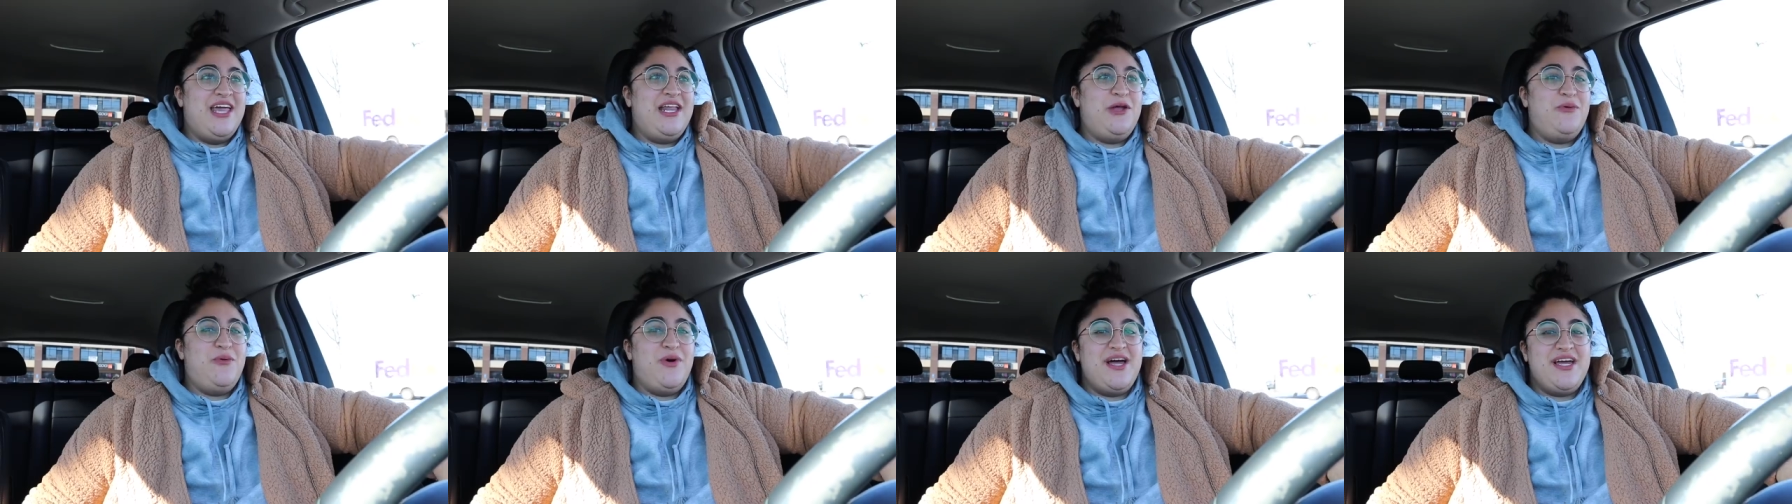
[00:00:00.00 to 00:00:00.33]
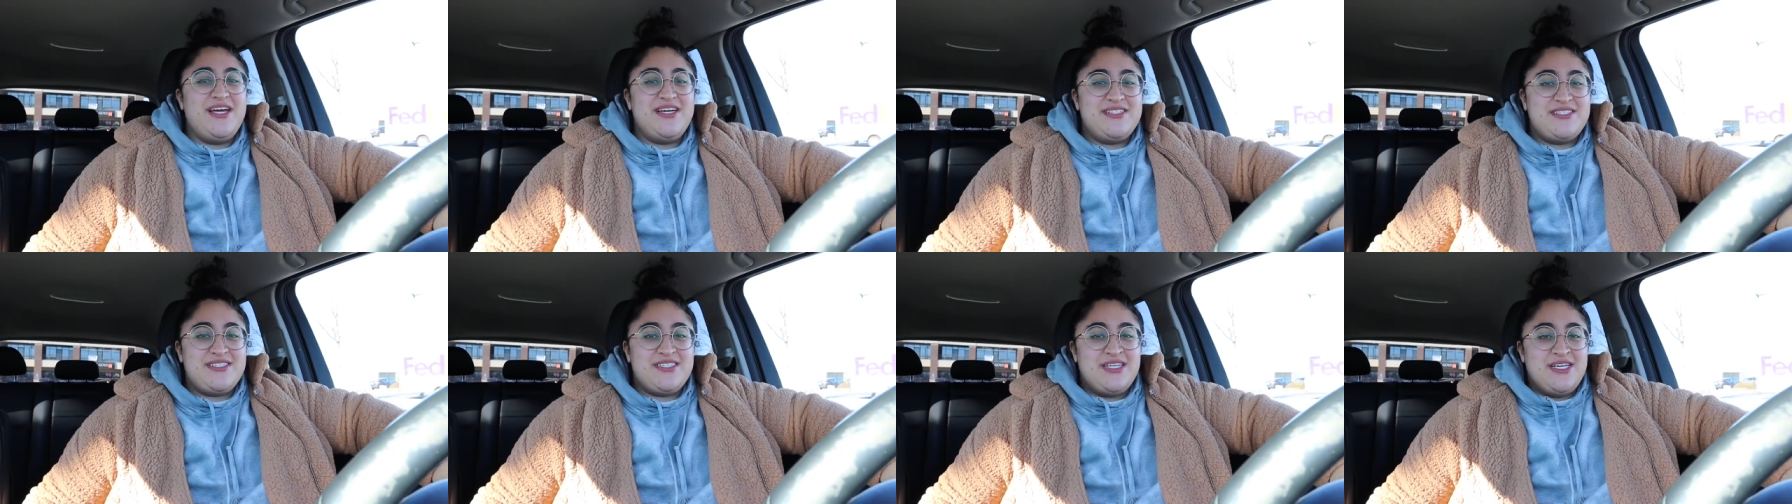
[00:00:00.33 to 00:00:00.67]

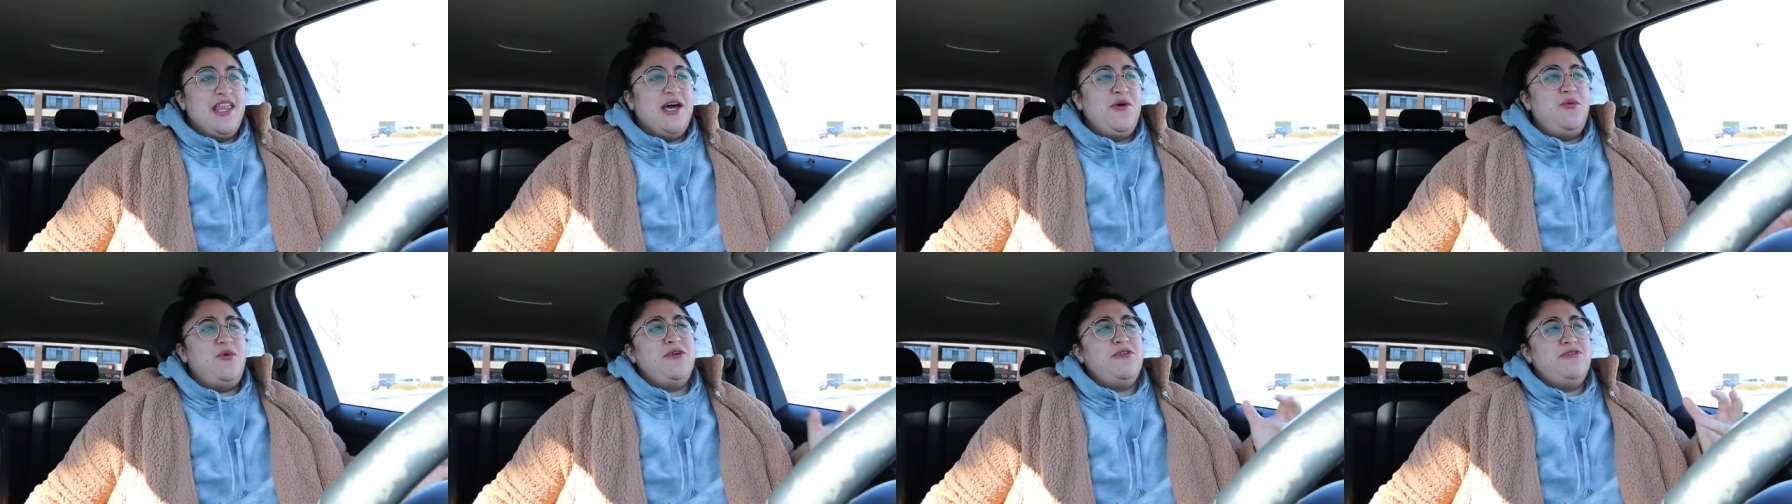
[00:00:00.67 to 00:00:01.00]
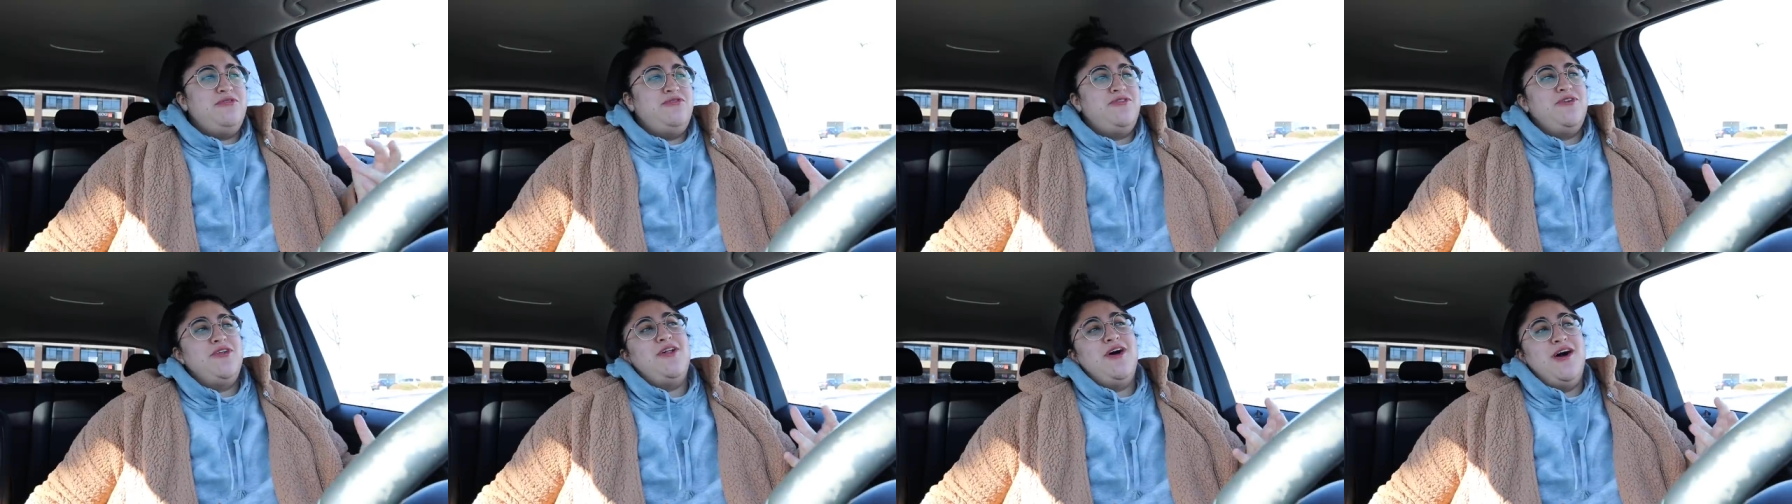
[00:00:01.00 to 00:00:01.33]
Anyways, now that we're
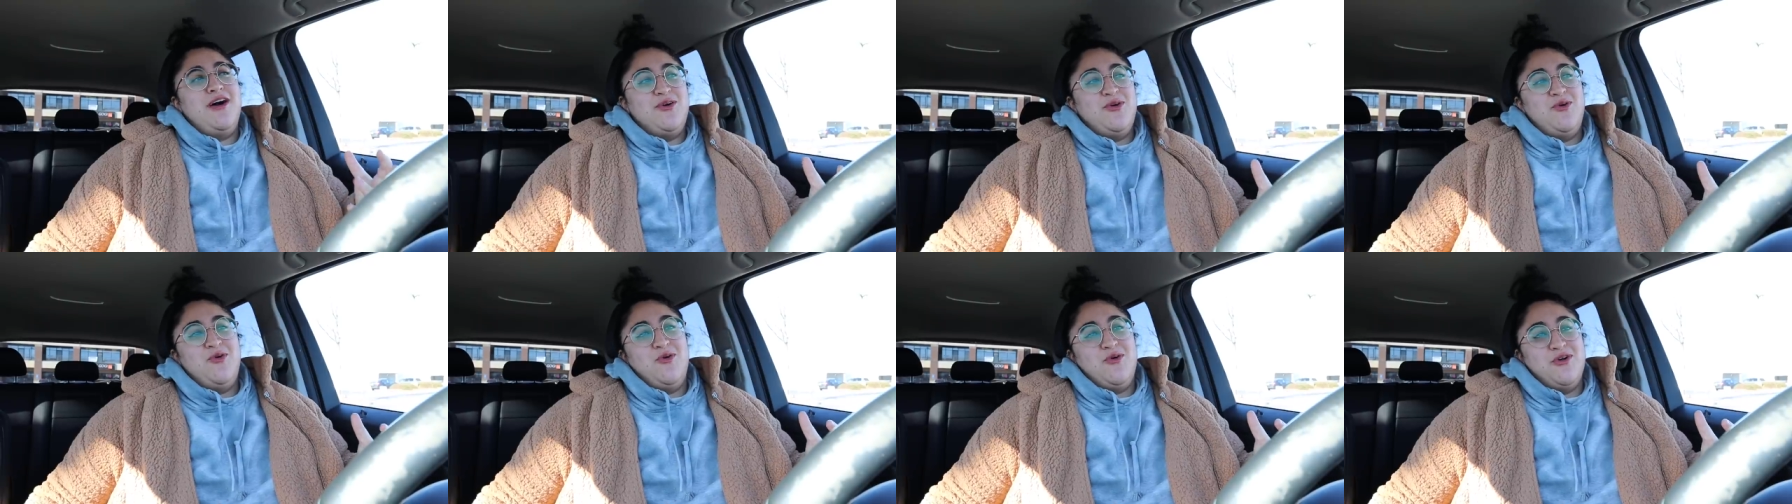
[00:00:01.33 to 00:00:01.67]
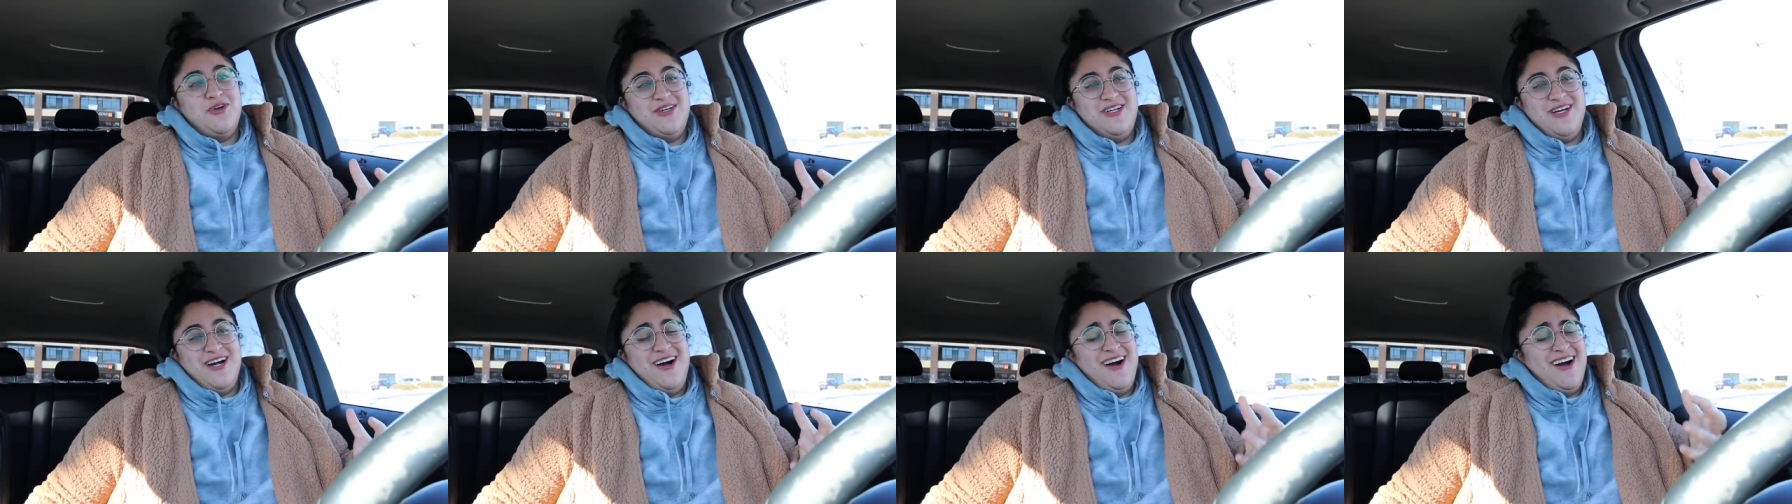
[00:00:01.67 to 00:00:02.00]
full on
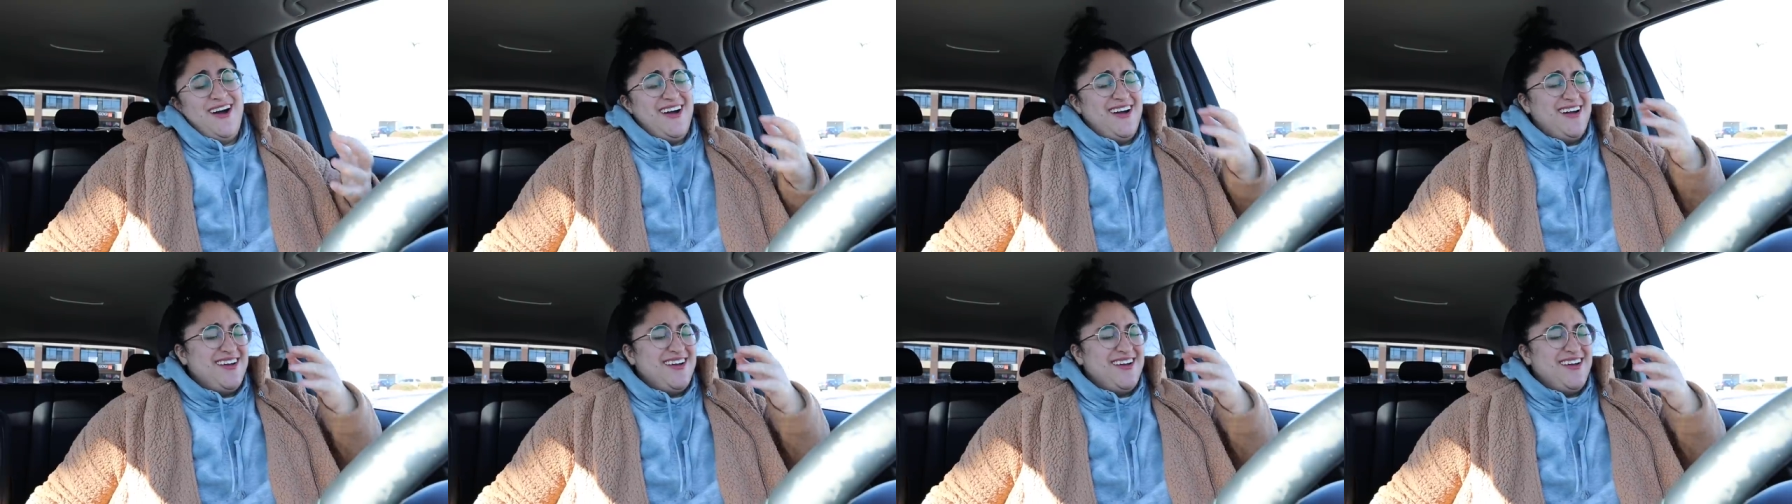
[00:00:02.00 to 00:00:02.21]
corn dogs,